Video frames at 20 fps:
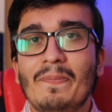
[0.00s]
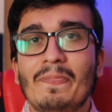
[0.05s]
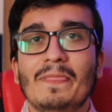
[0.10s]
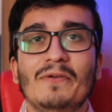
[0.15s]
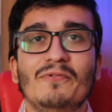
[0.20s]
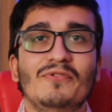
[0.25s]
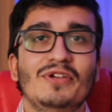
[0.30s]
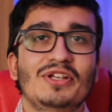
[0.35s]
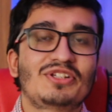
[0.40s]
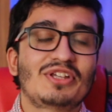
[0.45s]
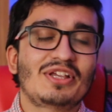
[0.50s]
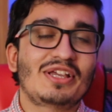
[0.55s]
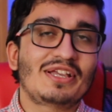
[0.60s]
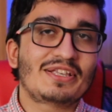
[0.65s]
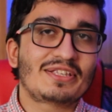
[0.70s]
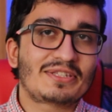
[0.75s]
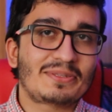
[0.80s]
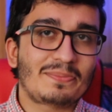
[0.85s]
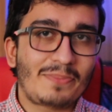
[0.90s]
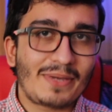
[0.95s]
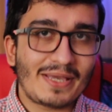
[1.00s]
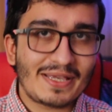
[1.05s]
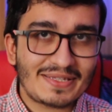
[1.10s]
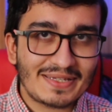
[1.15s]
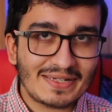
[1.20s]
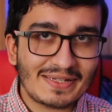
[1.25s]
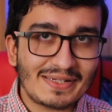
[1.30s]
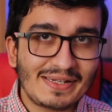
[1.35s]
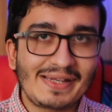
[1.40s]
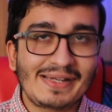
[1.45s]
which is
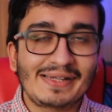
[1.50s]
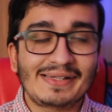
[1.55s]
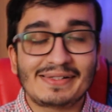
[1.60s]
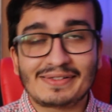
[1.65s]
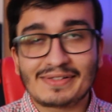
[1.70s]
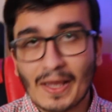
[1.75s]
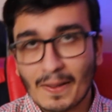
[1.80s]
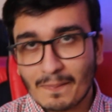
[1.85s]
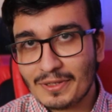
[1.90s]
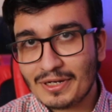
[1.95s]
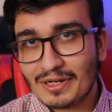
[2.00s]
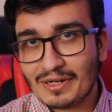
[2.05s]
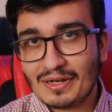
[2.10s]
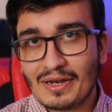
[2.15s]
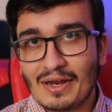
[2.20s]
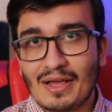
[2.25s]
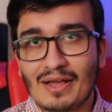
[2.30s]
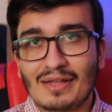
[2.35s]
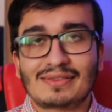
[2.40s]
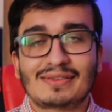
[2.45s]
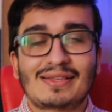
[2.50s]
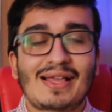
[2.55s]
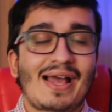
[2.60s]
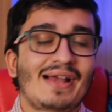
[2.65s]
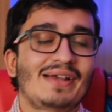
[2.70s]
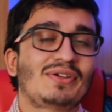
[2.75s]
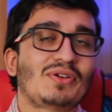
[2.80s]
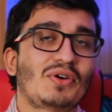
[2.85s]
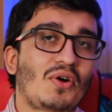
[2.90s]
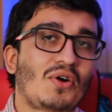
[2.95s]
basically double
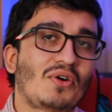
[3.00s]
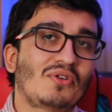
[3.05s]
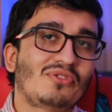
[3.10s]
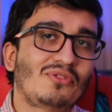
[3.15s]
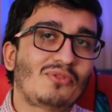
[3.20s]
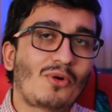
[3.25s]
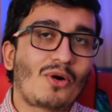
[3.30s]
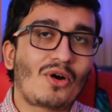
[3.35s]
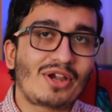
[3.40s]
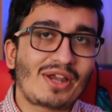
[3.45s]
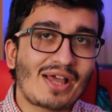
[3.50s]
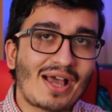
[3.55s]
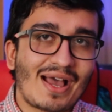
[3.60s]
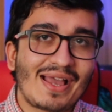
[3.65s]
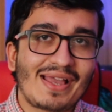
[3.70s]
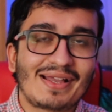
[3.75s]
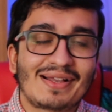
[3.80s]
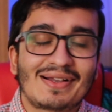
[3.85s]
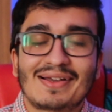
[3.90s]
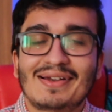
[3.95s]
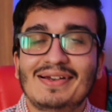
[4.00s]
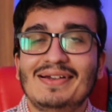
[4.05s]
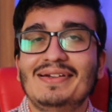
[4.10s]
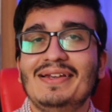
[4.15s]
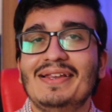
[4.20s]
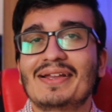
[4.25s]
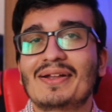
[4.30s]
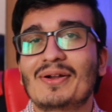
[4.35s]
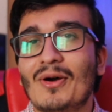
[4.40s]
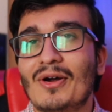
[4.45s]
that of what I
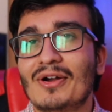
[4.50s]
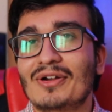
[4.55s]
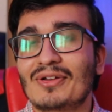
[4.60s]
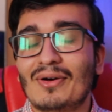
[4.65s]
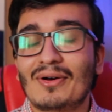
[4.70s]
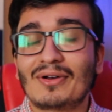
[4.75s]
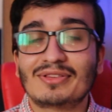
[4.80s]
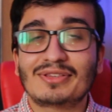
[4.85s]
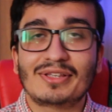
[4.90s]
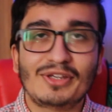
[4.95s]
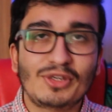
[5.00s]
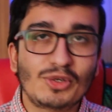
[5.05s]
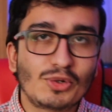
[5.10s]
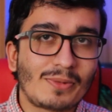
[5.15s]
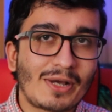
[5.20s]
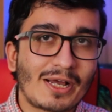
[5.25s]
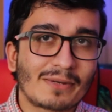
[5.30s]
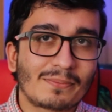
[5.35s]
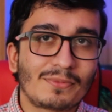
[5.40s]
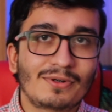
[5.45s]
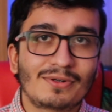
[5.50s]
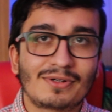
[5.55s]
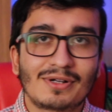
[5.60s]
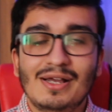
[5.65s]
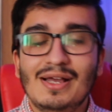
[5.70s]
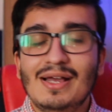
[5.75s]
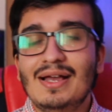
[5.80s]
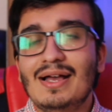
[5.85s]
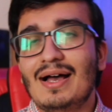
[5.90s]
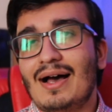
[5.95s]
currently got on the new MacBook.
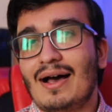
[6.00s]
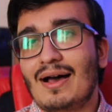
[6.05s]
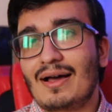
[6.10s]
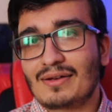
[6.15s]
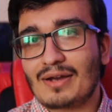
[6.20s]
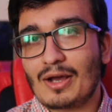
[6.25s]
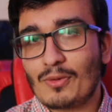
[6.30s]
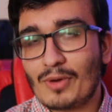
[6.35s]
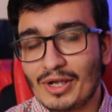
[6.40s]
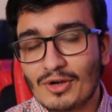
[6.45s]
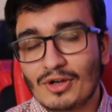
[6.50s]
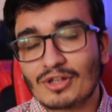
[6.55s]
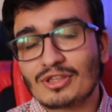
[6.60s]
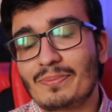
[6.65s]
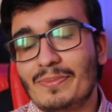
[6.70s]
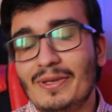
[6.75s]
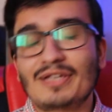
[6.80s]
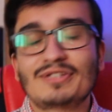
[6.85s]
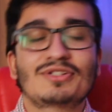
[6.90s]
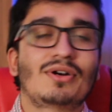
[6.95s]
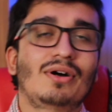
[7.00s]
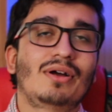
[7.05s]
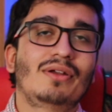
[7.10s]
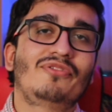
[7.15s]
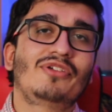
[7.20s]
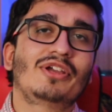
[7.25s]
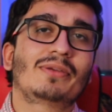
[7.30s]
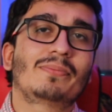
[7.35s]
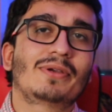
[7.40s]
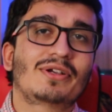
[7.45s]
Now, I got the base
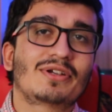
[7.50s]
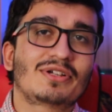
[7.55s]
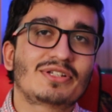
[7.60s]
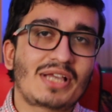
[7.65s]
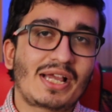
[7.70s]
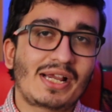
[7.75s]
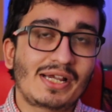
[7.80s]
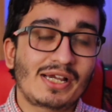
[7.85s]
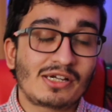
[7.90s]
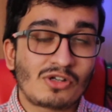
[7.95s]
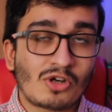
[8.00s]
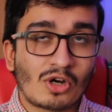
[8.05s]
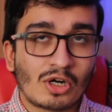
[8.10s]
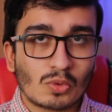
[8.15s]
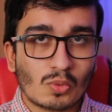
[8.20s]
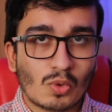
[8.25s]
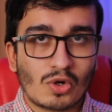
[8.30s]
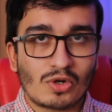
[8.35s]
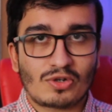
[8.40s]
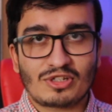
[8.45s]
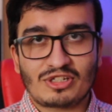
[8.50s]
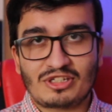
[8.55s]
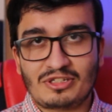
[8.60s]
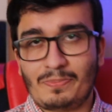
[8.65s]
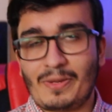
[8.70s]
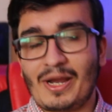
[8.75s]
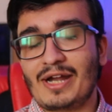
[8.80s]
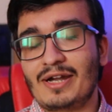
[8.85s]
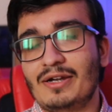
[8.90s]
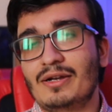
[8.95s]
config because I did not want to
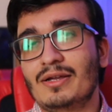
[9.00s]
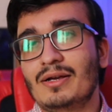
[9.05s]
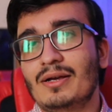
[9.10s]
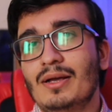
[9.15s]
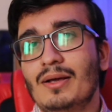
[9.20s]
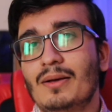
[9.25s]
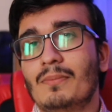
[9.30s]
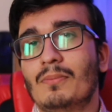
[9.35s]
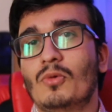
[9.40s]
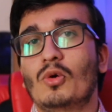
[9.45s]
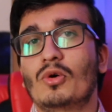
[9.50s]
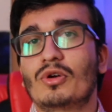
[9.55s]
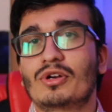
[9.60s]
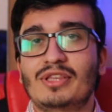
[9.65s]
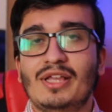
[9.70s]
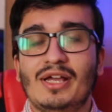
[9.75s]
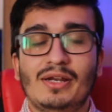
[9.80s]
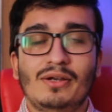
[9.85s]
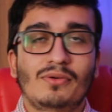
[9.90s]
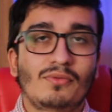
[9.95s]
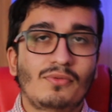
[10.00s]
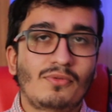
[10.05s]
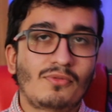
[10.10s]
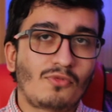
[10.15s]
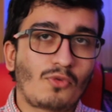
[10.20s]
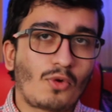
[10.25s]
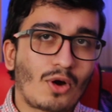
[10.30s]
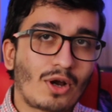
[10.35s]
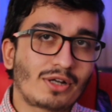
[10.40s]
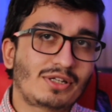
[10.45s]
spend more
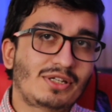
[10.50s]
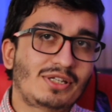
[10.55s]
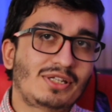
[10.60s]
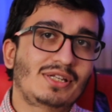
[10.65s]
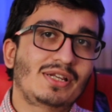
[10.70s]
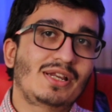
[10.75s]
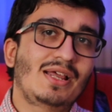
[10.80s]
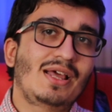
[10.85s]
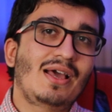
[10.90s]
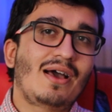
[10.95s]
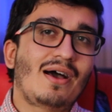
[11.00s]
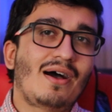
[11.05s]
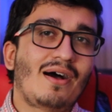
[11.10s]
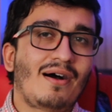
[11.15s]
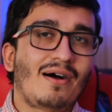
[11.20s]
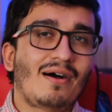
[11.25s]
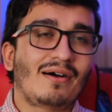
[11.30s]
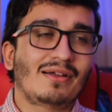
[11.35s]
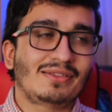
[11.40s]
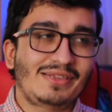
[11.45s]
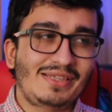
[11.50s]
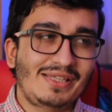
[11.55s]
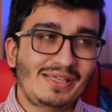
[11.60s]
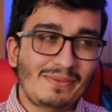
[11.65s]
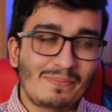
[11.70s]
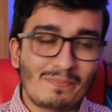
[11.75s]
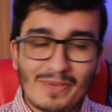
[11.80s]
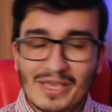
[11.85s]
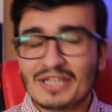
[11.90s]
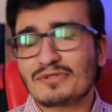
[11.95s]
than what
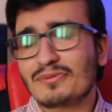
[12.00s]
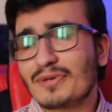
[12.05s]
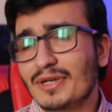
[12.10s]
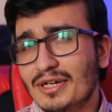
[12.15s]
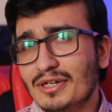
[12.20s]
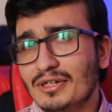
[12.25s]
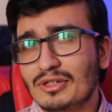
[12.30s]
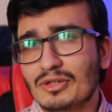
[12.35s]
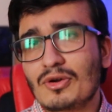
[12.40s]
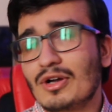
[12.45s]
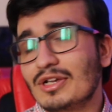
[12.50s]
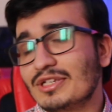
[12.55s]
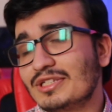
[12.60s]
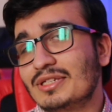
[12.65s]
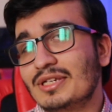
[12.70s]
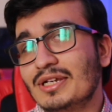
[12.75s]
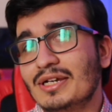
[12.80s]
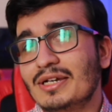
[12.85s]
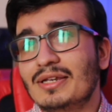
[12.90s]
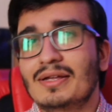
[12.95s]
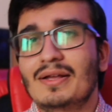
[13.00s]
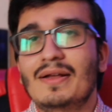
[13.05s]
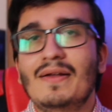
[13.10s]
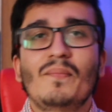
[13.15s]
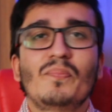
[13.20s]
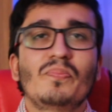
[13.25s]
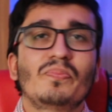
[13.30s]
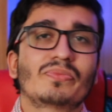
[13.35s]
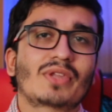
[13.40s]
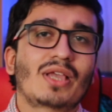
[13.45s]
the base variant costed.
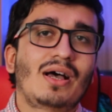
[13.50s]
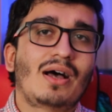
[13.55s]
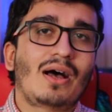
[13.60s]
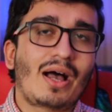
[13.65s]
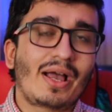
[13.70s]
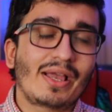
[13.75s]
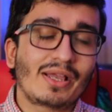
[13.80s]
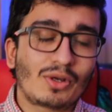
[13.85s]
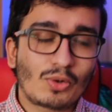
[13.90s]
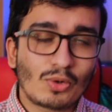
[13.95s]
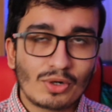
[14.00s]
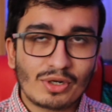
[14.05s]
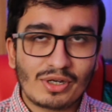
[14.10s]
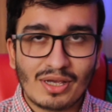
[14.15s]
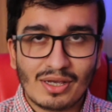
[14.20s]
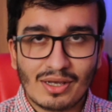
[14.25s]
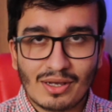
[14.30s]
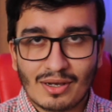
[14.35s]
I could